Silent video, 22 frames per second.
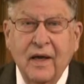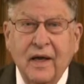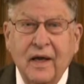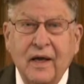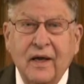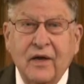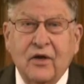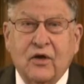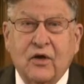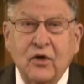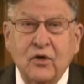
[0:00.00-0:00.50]

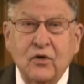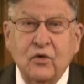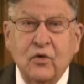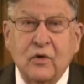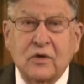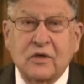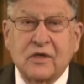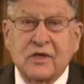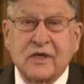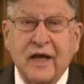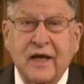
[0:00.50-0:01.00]

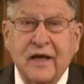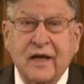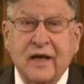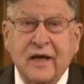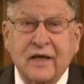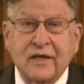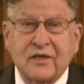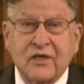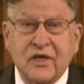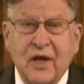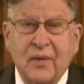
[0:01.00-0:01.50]
into
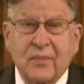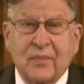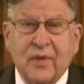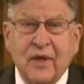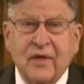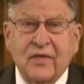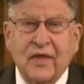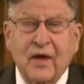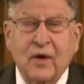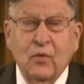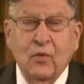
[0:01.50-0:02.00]
sending
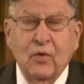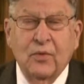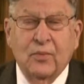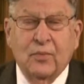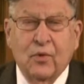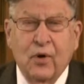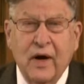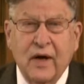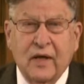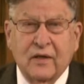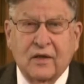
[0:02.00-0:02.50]
something that would
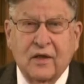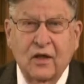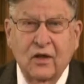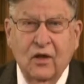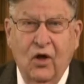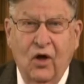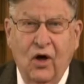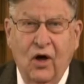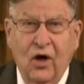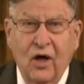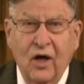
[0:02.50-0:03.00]
break the
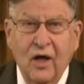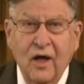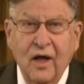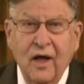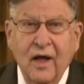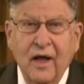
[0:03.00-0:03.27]
law.